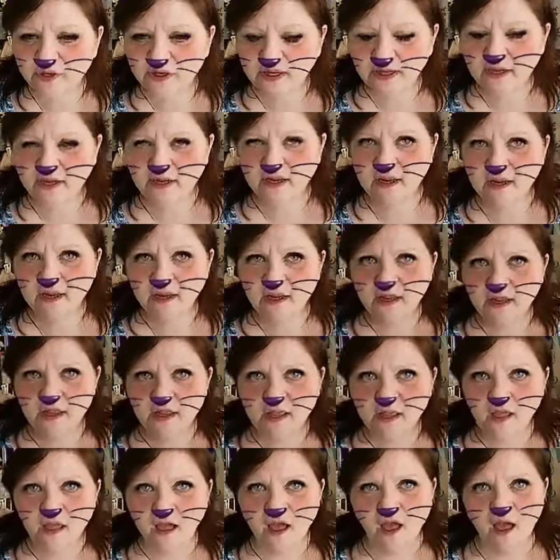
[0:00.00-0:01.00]
putting
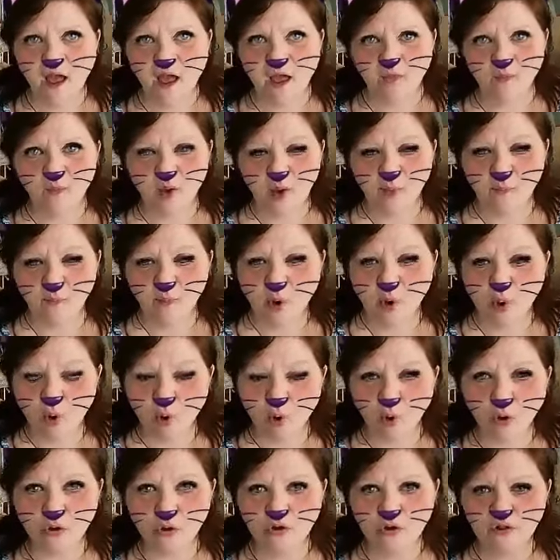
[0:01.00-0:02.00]
um, a
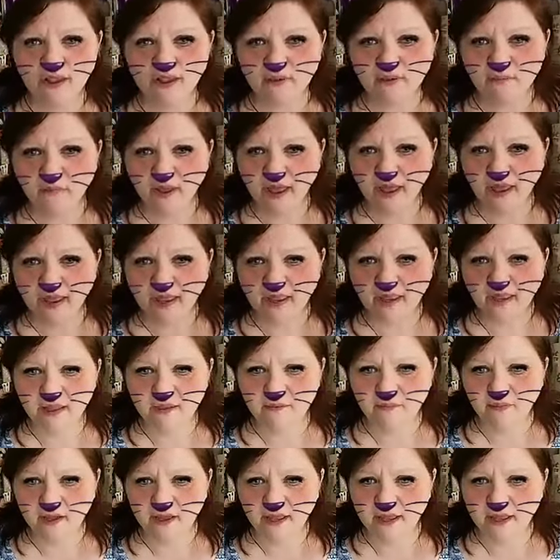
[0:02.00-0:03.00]
poll in my
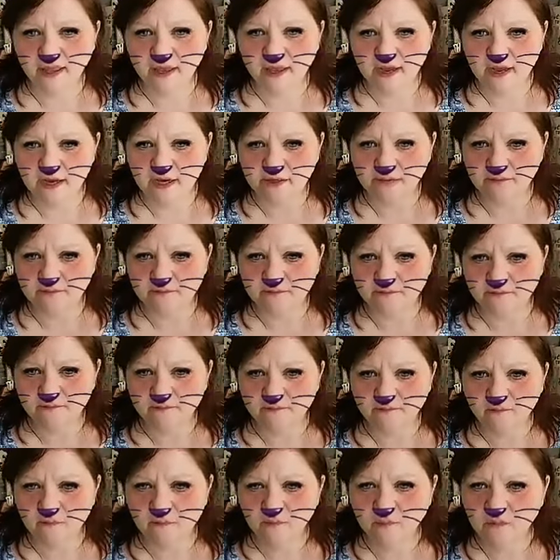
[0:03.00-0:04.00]
in my um,
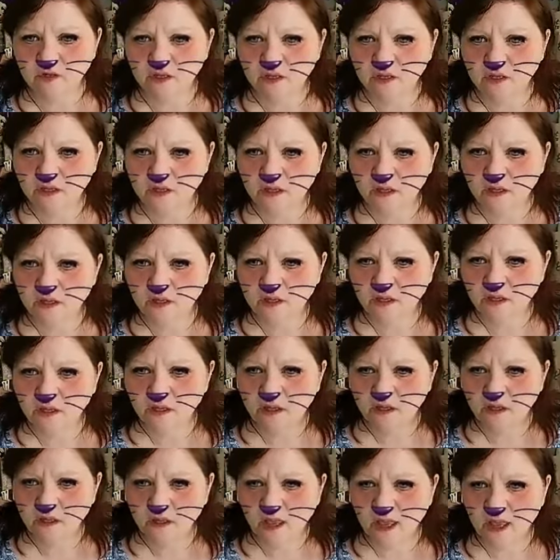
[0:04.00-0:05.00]

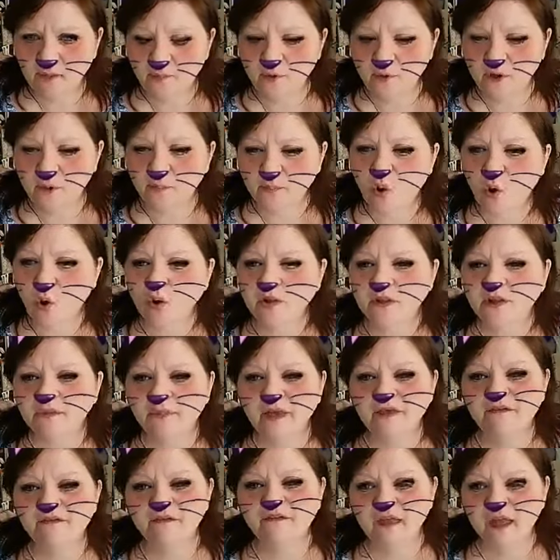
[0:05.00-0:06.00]
I put a poll in
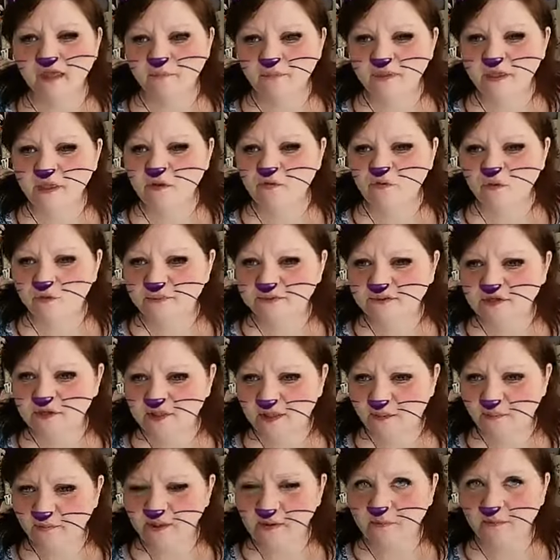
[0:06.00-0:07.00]
my VIP group so
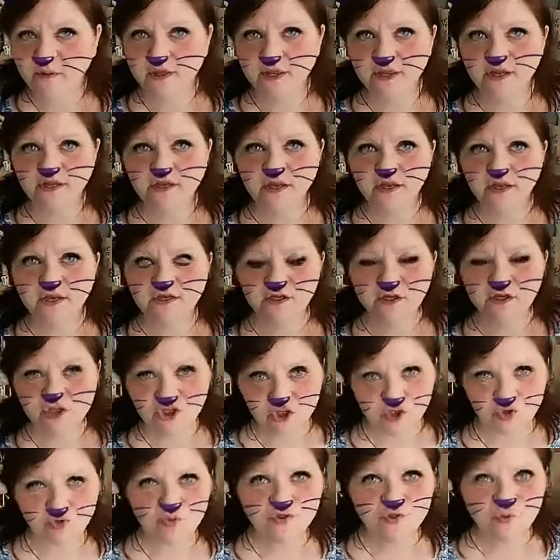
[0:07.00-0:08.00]
that people can
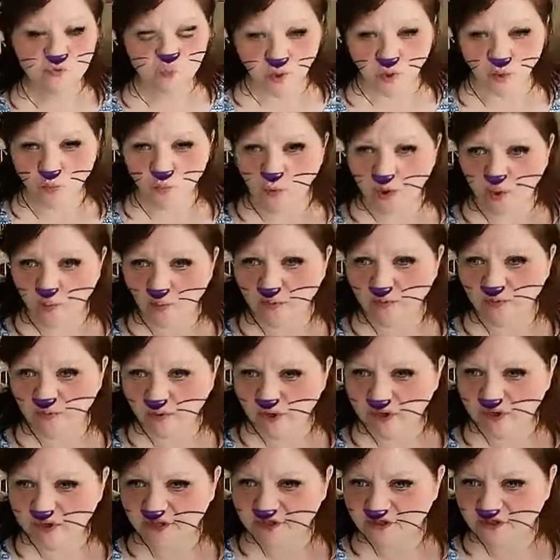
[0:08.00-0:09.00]
choose what what we were
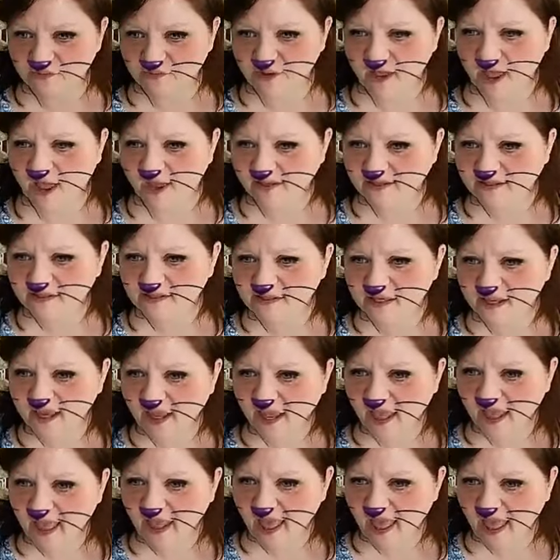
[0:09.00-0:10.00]
going to do next,
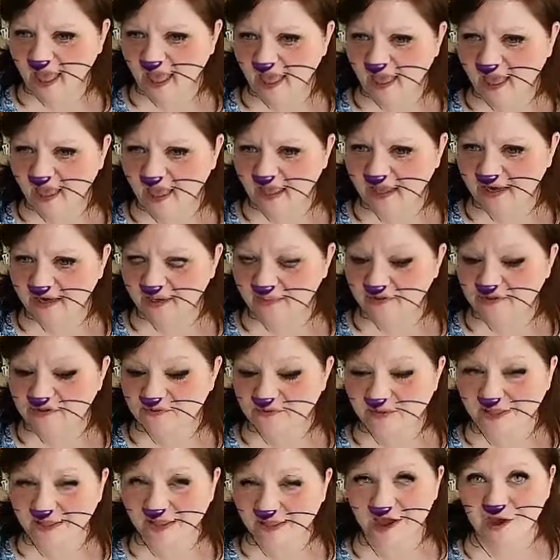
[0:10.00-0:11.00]
and it was
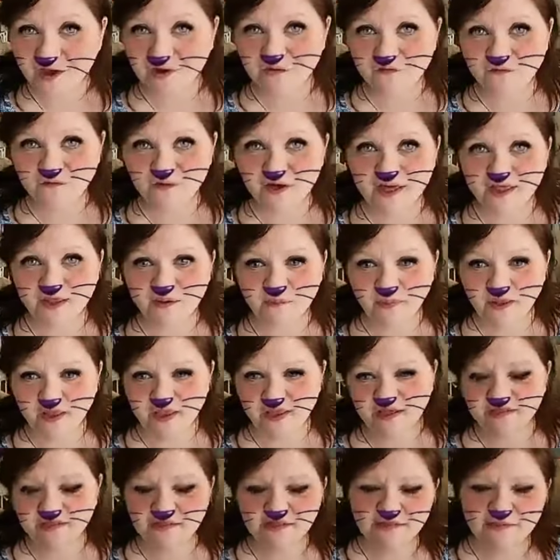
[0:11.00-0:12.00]
really kind of fun
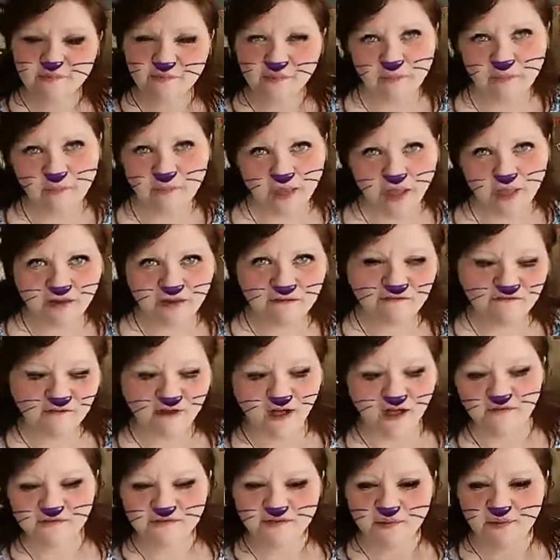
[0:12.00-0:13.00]
because you know people got
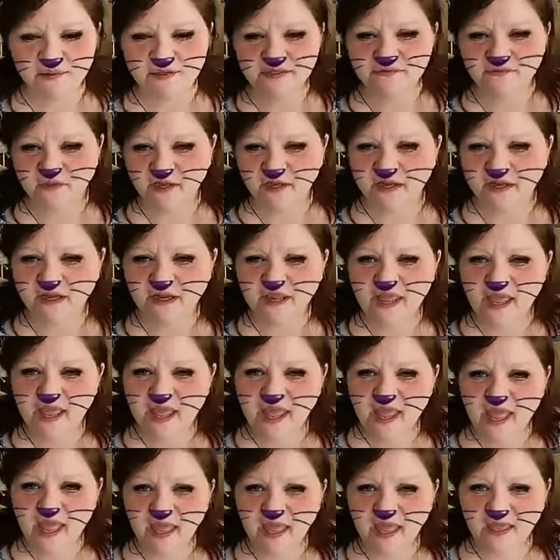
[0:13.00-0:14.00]
involved and it was fun,
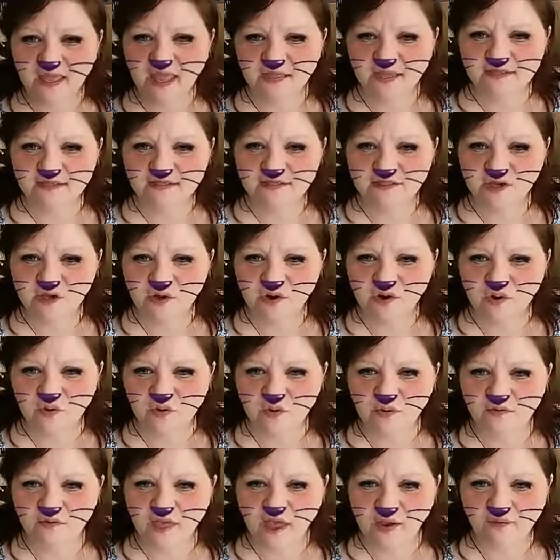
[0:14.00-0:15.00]
and
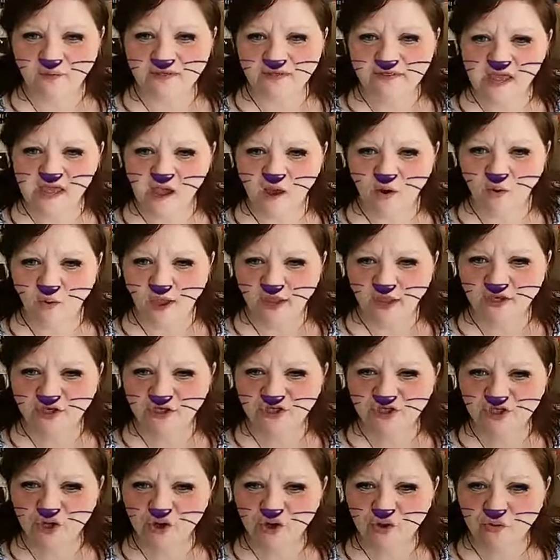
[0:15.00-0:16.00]
so that was how I
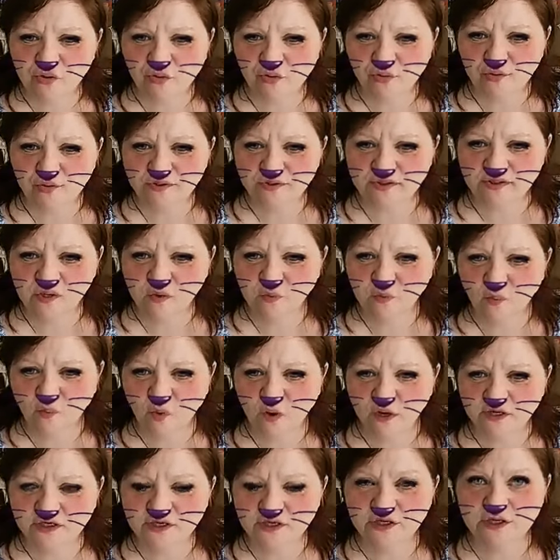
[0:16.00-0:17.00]
chose
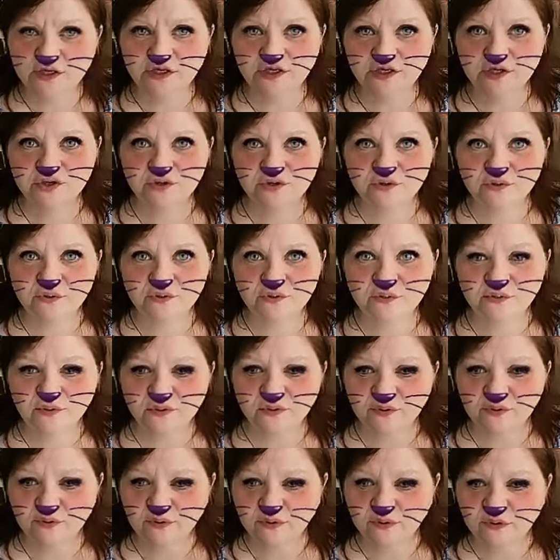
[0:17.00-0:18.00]
what to do
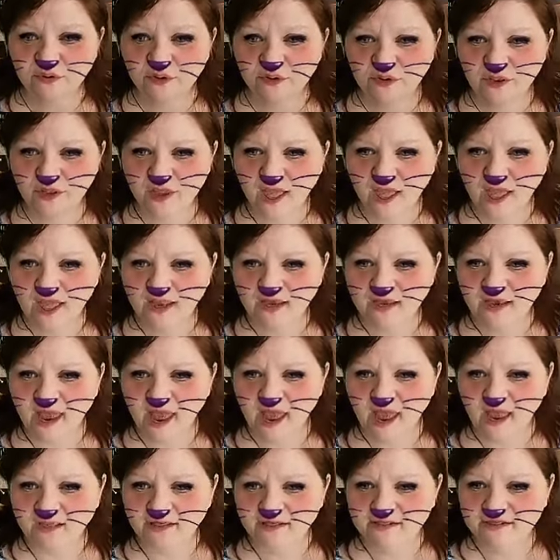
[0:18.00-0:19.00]

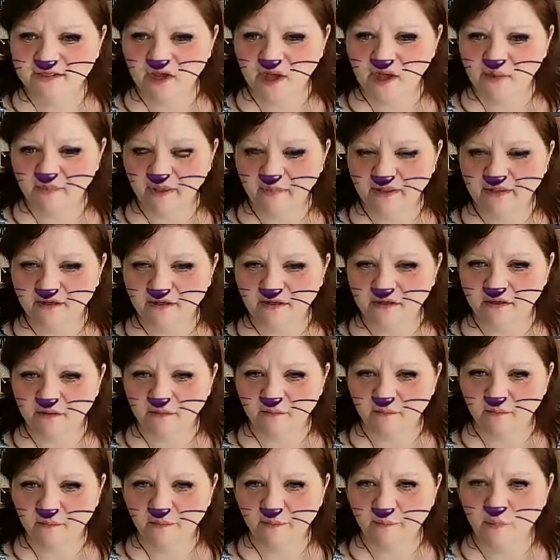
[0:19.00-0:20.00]
next on my
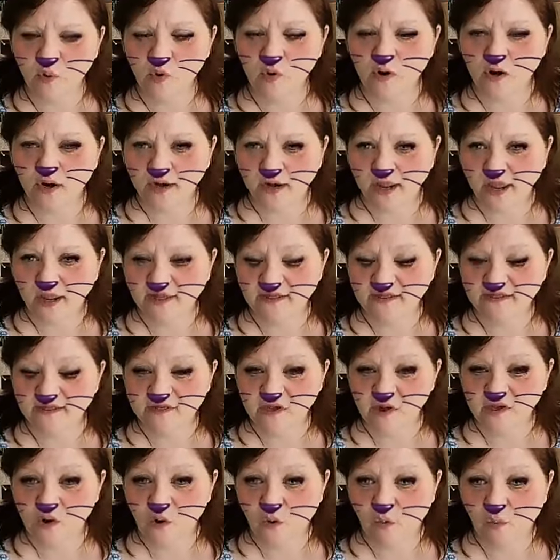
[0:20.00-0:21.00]
little board, and
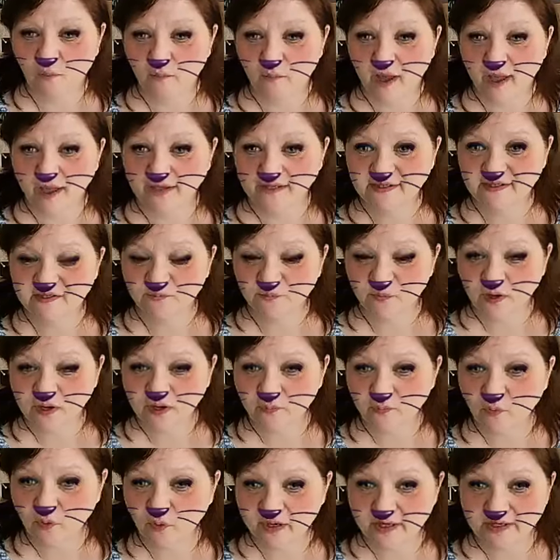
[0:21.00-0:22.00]
so my
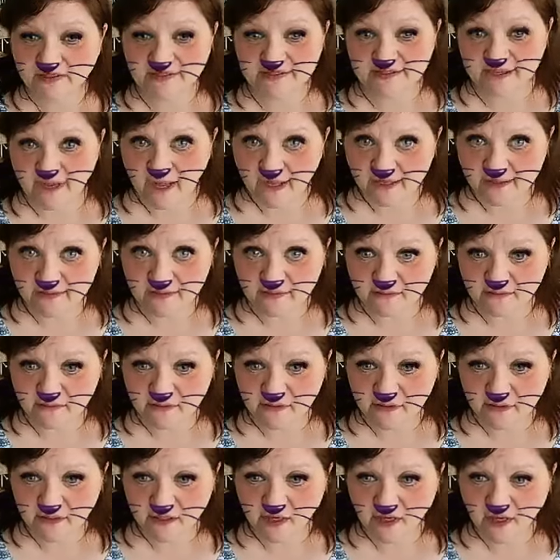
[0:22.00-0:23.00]
springboard is done.
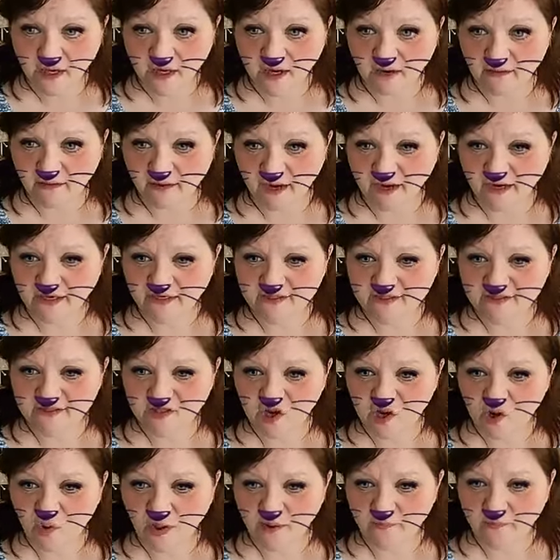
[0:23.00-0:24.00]
All right,
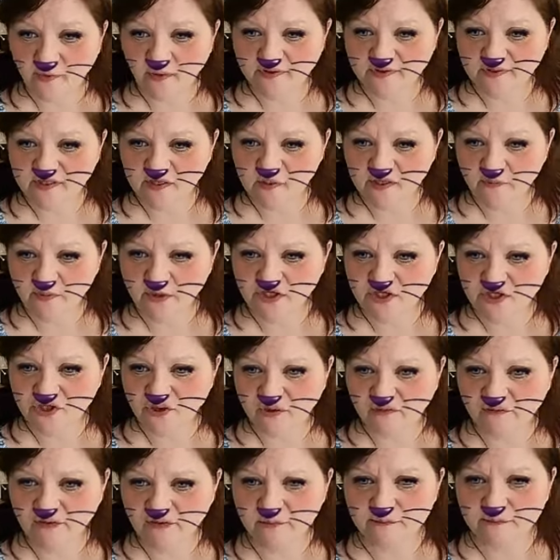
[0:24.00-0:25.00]
so I posted a picture
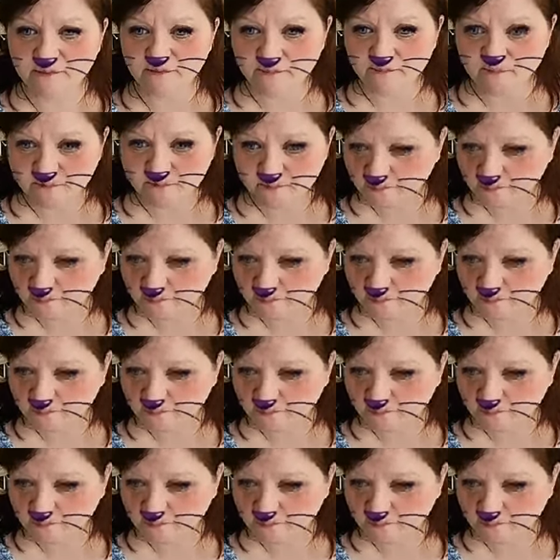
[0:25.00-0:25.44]
of it